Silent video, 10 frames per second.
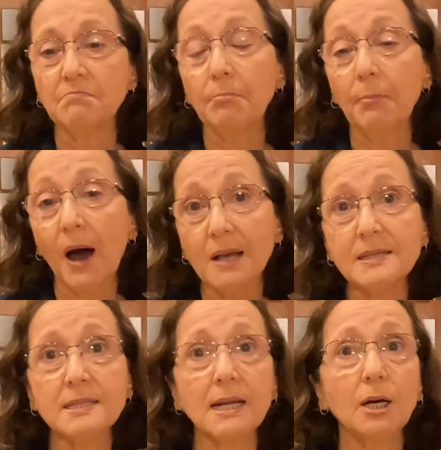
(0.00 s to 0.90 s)

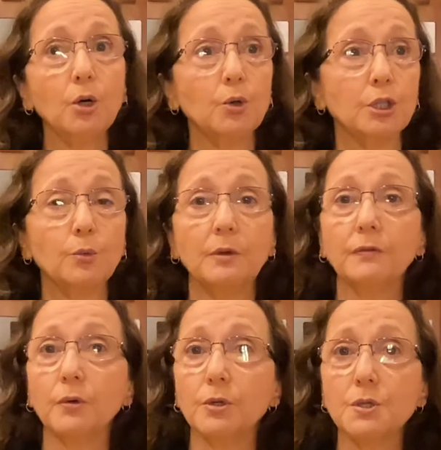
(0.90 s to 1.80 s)
pasta, or could
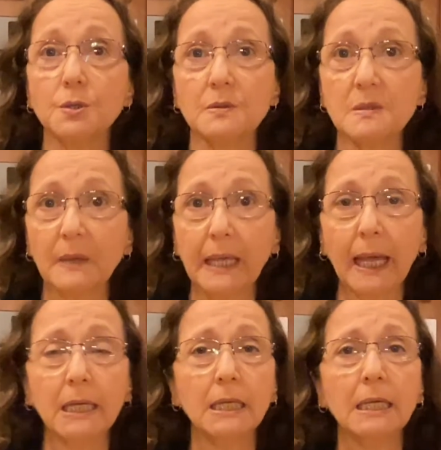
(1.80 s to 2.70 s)
refer to spaghetti.